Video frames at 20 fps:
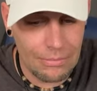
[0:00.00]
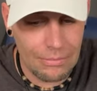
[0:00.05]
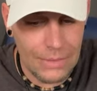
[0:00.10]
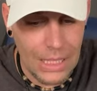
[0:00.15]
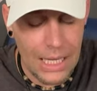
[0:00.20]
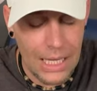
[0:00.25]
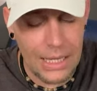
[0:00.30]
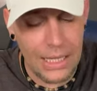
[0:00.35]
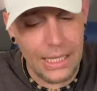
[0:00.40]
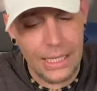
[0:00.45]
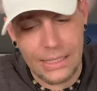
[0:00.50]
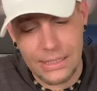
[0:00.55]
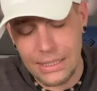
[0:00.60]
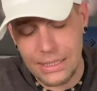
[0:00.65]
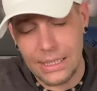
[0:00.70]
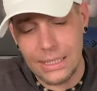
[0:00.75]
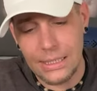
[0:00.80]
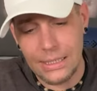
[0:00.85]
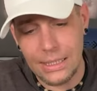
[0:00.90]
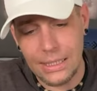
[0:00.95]
I think it's
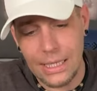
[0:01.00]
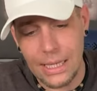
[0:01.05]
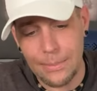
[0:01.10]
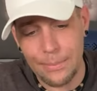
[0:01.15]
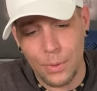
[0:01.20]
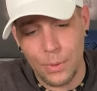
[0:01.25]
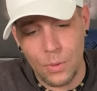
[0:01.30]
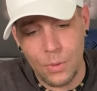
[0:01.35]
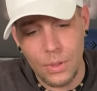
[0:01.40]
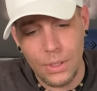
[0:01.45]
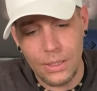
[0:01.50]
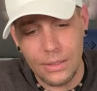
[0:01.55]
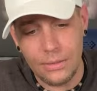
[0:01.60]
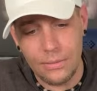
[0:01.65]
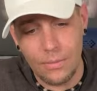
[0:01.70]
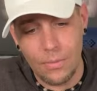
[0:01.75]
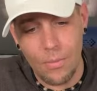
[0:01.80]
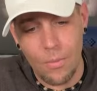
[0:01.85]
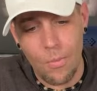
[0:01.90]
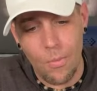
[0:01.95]
getting to that point
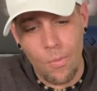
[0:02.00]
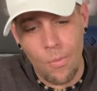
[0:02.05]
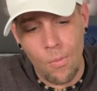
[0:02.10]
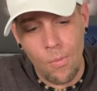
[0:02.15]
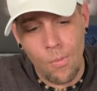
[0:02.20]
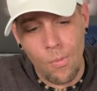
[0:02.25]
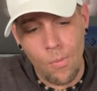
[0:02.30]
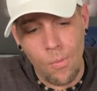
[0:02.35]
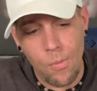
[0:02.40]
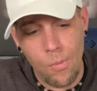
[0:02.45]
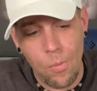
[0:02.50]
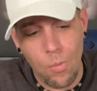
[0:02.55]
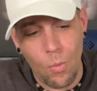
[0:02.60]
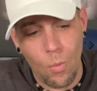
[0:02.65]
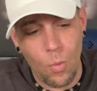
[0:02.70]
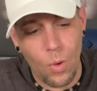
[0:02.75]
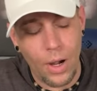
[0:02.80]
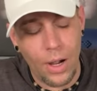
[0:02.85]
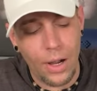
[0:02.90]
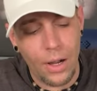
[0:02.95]

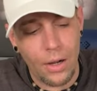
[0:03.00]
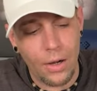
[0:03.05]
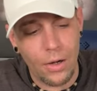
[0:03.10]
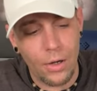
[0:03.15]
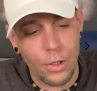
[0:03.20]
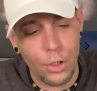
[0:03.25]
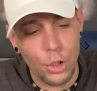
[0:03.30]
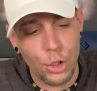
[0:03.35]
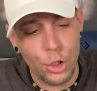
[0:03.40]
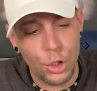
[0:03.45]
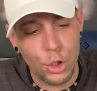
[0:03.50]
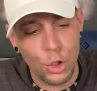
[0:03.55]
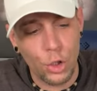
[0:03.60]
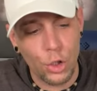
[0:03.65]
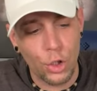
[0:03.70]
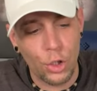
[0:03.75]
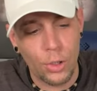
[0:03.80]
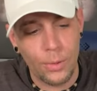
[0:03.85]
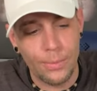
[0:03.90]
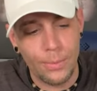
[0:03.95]
where
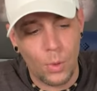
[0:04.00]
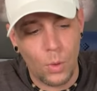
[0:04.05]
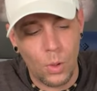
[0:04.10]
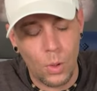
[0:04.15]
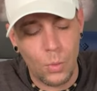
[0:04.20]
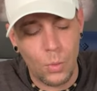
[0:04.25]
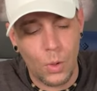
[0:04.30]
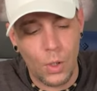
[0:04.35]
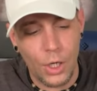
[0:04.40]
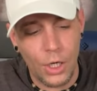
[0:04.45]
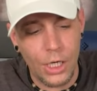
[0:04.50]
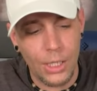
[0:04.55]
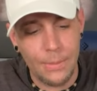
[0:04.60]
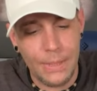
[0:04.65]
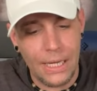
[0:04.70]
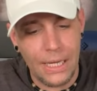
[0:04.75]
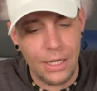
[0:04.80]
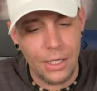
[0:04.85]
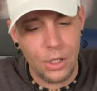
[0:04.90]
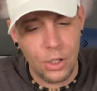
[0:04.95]
you're more worried
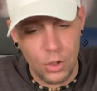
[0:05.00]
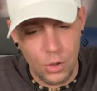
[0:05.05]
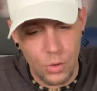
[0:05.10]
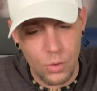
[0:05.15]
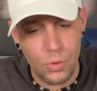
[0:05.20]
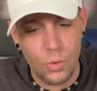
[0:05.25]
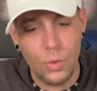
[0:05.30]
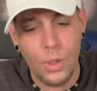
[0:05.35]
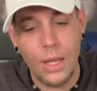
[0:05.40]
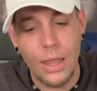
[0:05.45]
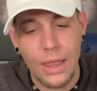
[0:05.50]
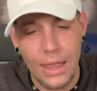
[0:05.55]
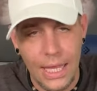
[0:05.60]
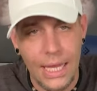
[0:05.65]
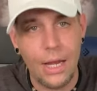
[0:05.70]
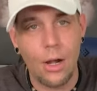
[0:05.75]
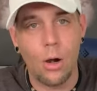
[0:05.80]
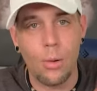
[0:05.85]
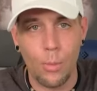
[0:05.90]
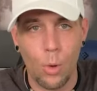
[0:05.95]
about you and
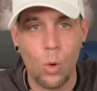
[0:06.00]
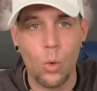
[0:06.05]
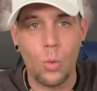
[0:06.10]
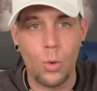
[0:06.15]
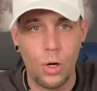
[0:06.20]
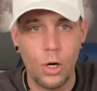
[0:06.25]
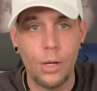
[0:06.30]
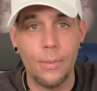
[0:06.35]
they are more worried